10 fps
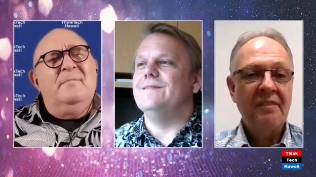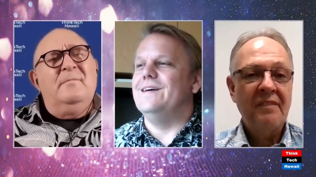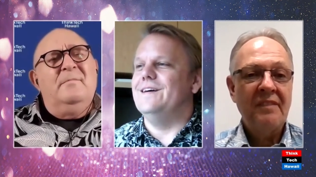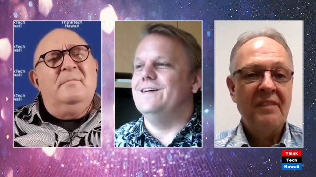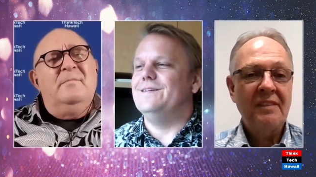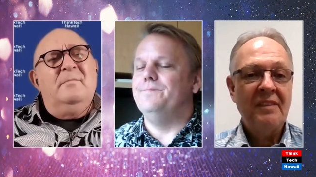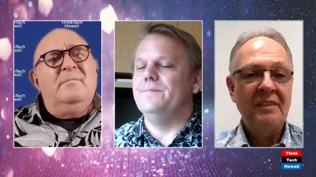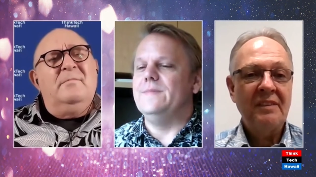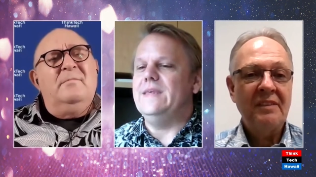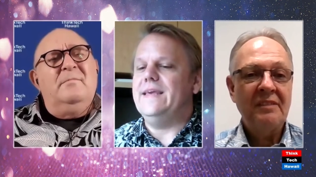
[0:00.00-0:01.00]

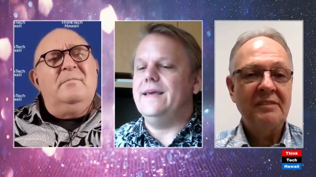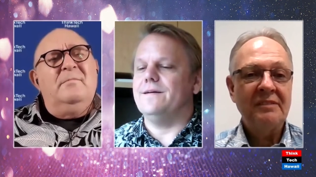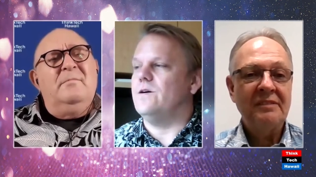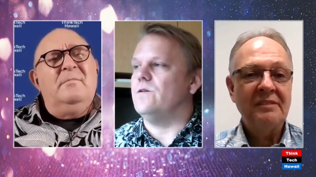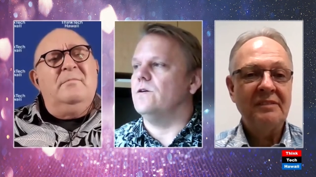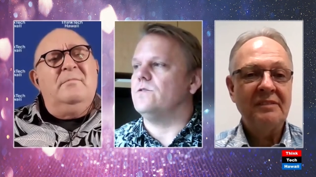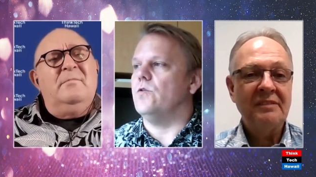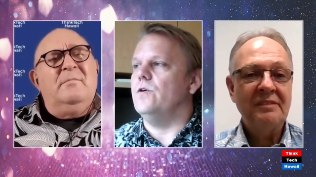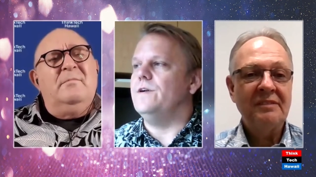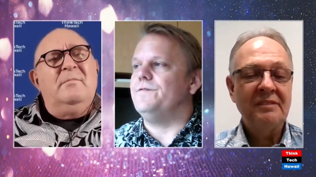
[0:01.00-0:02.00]
Speaker 1: Um, yeah,
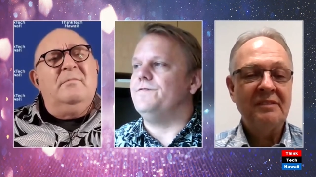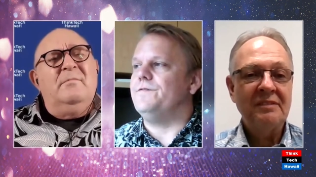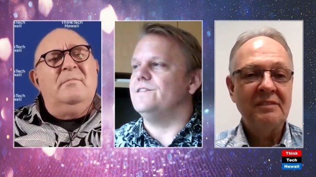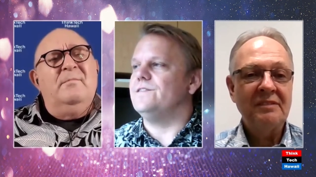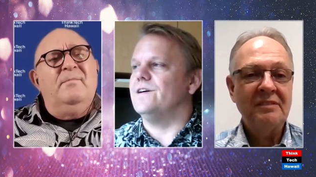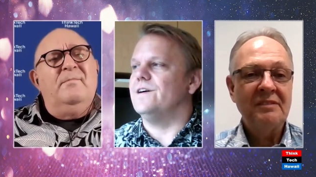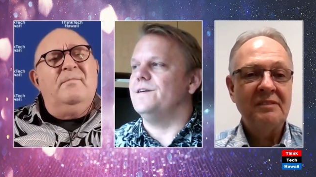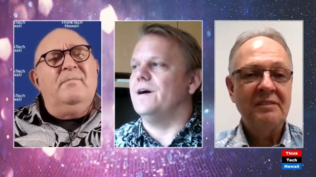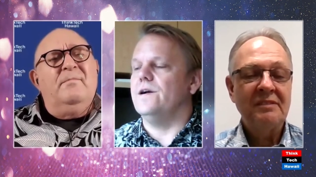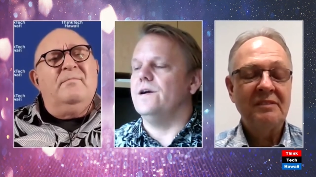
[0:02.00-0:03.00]
coronaviruses are,
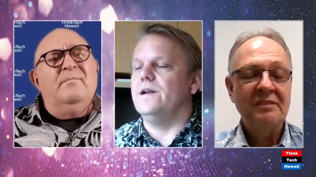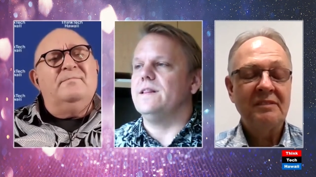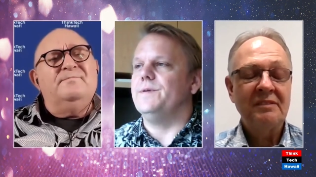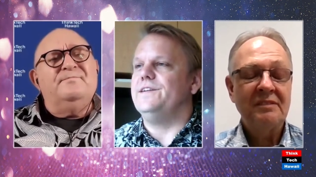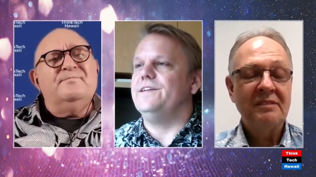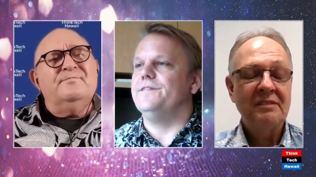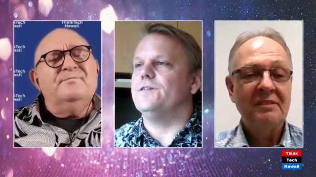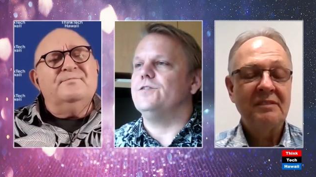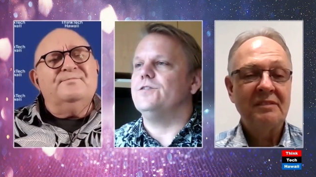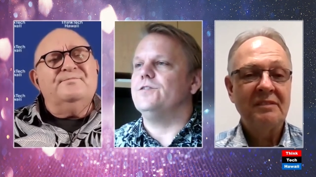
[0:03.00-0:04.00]
are a little bit
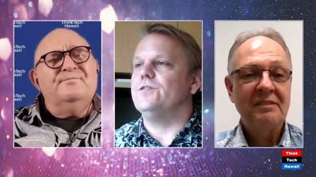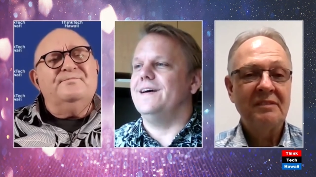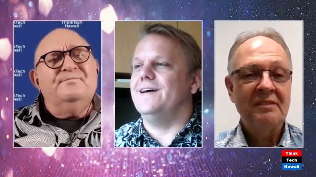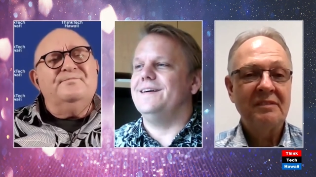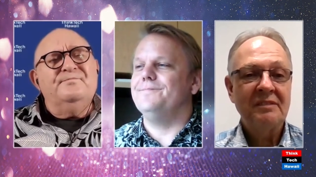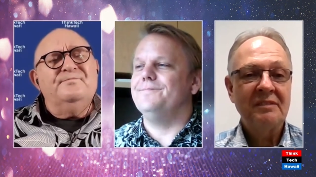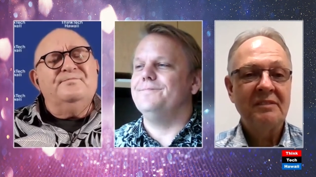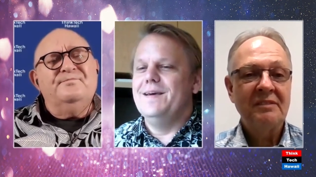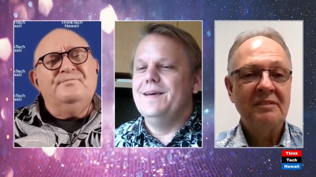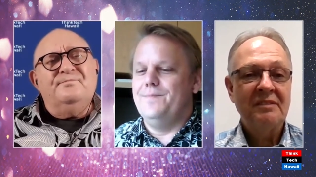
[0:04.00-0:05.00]
difficult um,
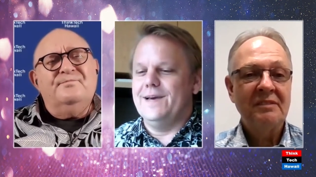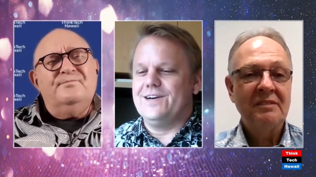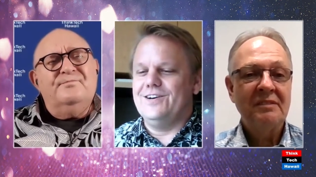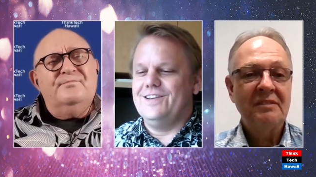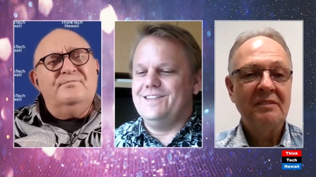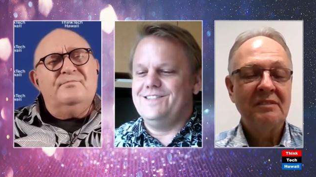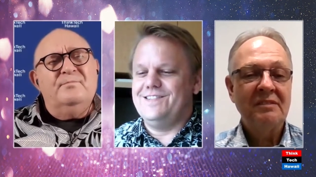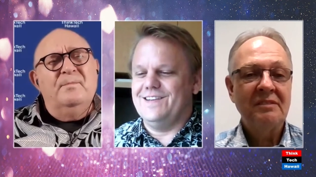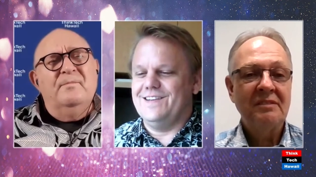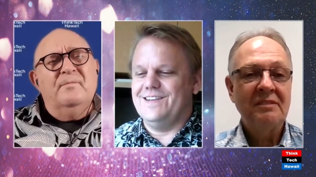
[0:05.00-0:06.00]
because
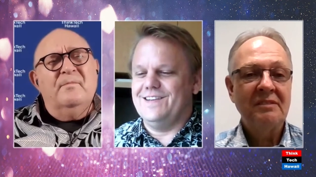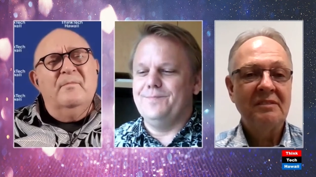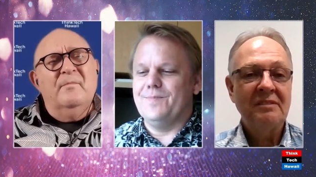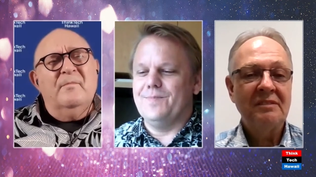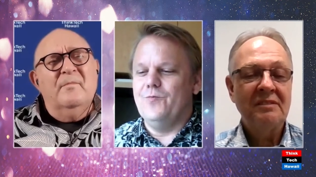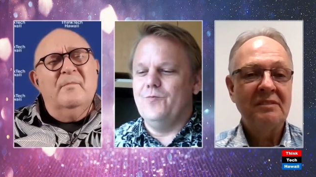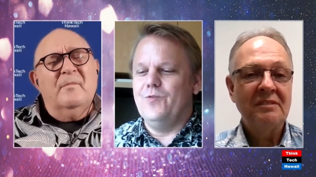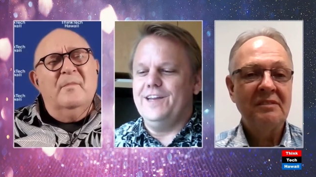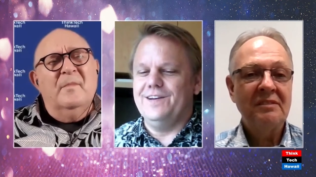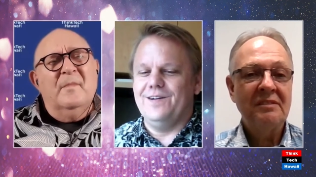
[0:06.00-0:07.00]
um,
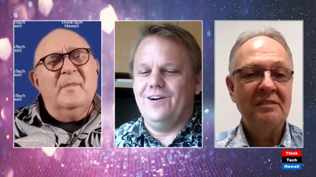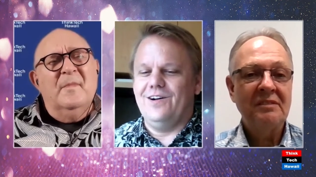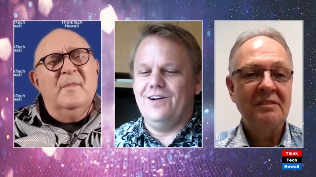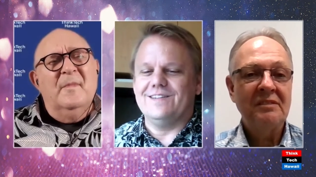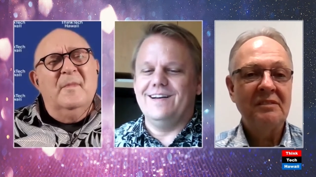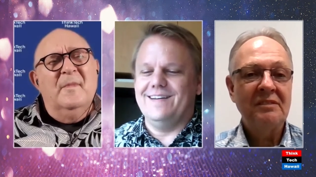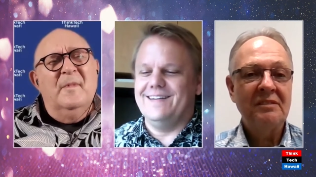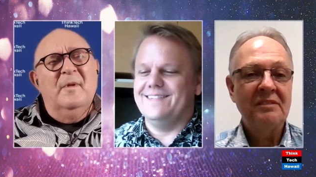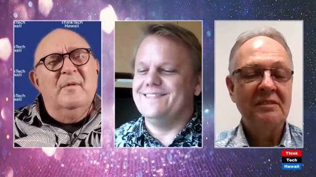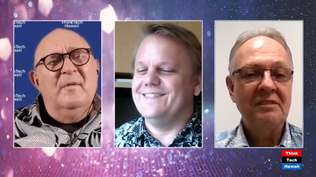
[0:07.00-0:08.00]
we all
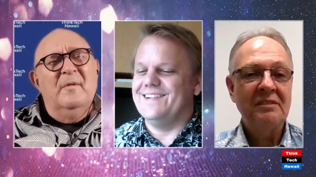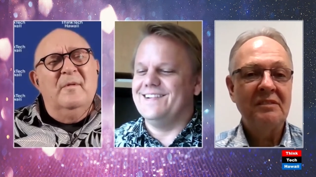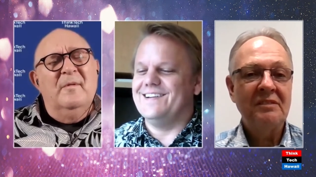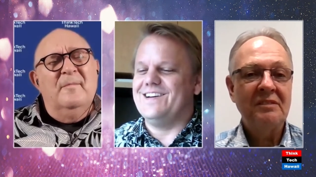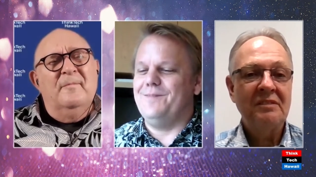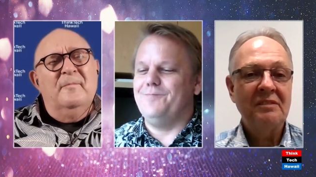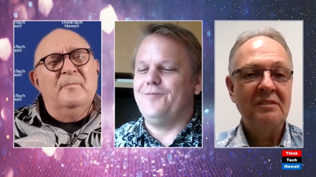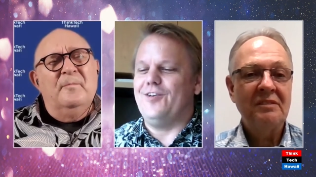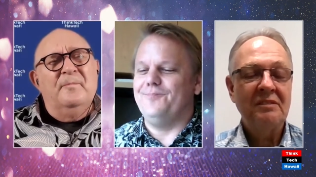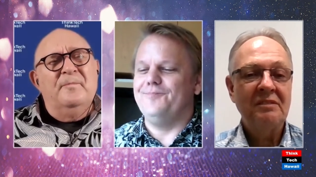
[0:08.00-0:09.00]
uh, come
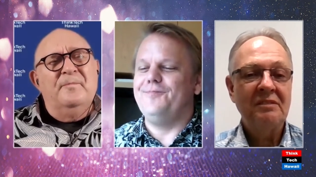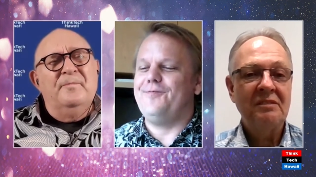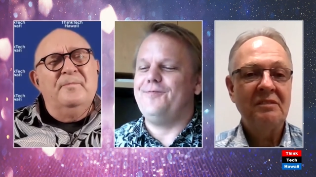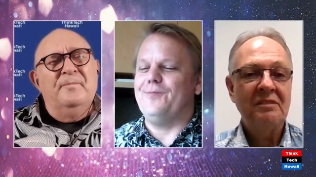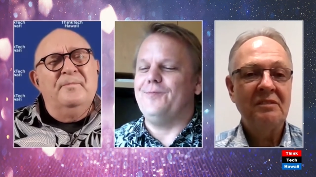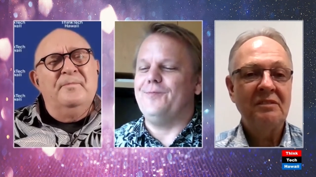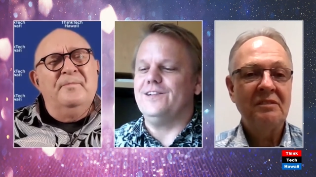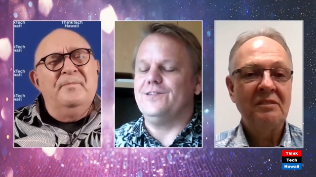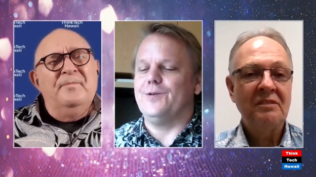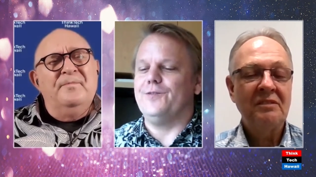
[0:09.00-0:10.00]
from, from
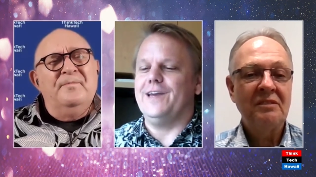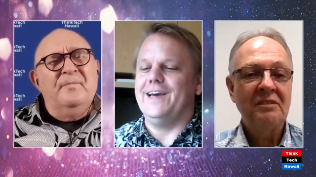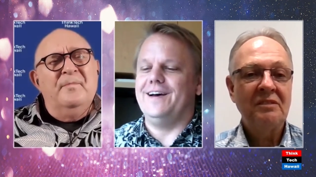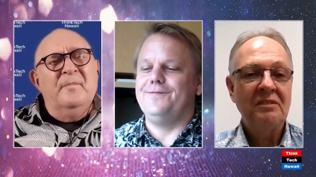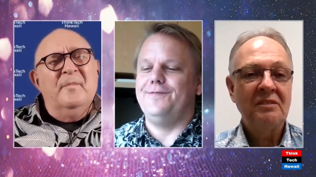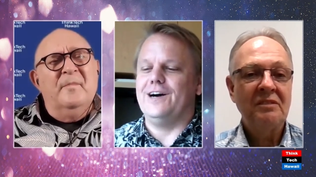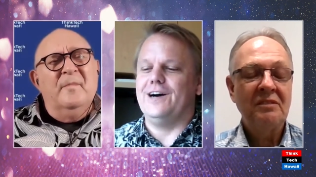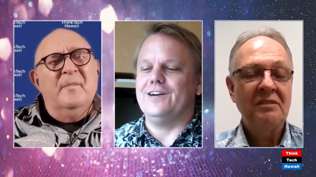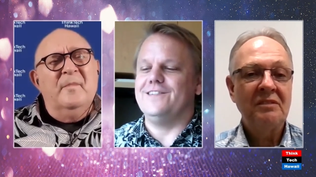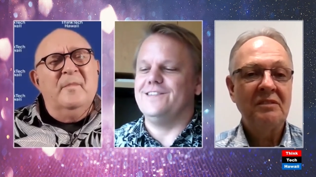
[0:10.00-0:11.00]
fields where we have
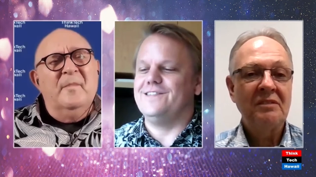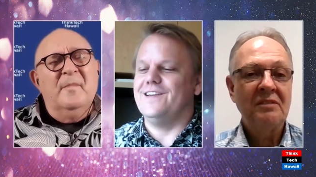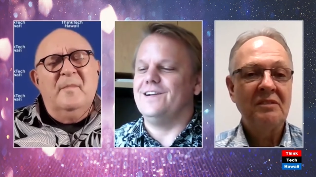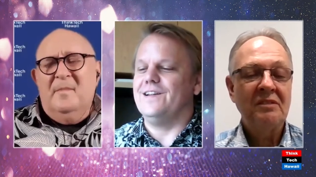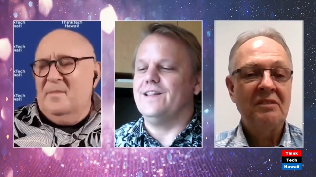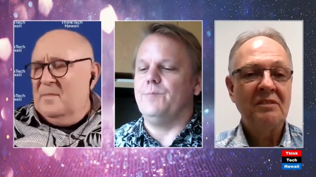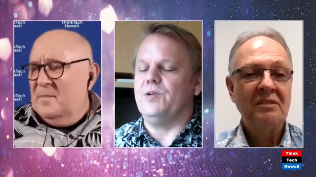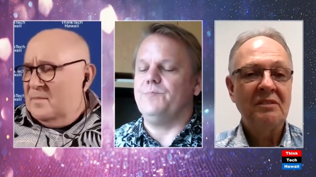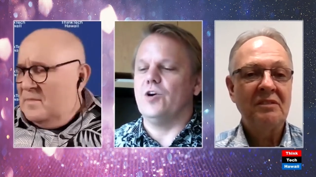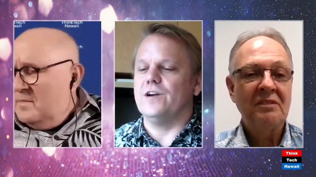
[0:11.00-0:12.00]
viruses that are a little bit
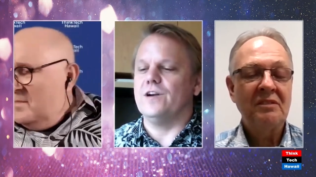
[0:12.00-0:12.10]
more